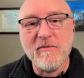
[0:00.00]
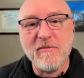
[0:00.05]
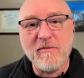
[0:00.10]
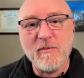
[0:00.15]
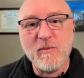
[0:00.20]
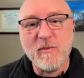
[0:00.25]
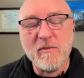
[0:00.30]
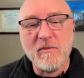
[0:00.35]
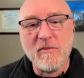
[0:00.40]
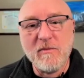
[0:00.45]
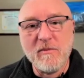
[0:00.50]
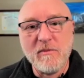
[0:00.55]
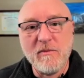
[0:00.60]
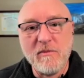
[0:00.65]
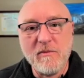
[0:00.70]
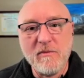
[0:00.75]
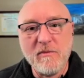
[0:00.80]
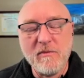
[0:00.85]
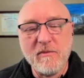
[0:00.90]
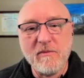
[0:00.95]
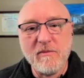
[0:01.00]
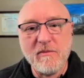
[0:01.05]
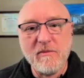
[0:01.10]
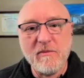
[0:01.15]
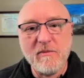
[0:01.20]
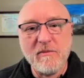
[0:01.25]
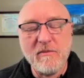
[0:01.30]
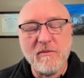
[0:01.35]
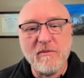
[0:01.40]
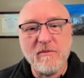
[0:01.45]

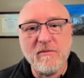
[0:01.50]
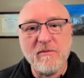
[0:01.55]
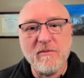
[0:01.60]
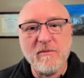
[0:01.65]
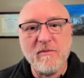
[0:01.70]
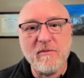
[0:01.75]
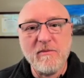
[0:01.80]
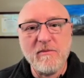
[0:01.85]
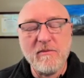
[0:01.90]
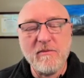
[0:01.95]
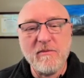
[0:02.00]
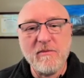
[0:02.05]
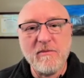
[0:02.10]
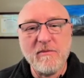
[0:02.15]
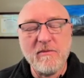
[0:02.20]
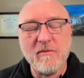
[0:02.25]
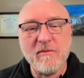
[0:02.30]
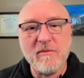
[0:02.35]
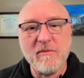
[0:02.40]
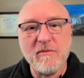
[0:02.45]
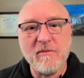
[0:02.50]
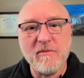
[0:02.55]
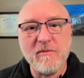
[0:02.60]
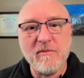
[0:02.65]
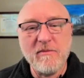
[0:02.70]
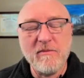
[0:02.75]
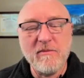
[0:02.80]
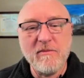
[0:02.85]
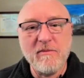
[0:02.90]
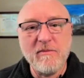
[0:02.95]

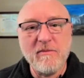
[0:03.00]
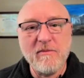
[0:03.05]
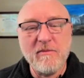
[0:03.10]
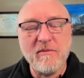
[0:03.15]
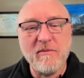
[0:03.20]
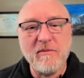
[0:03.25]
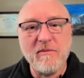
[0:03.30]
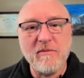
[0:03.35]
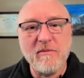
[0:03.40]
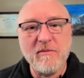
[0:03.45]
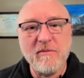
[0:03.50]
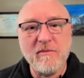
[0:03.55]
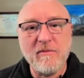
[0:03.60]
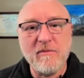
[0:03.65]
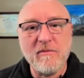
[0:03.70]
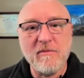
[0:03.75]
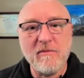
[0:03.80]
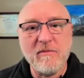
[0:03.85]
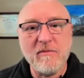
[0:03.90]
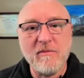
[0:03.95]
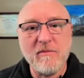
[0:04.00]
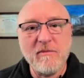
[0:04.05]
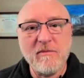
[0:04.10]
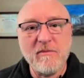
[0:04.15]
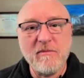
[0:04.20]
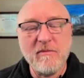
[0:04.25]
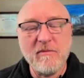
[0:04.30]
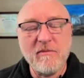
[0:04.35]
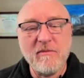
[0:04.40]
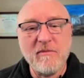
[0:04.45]

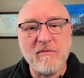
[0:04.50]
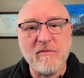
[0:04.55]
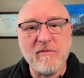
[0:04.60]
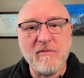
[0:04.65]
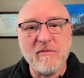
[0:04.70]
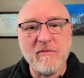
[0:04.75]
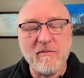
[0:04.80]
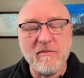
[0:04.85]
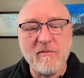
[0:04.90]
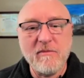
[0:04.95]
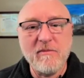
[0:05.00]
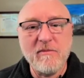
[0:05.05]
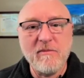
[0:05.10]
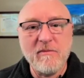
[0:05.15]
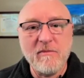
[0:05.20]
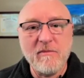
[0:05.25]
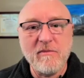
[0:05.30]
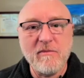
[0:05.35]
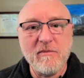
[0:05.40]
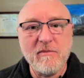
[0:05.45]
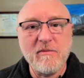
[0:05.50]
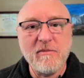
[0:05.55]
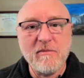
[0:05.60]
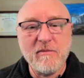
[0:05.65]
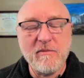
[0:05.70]
(silent)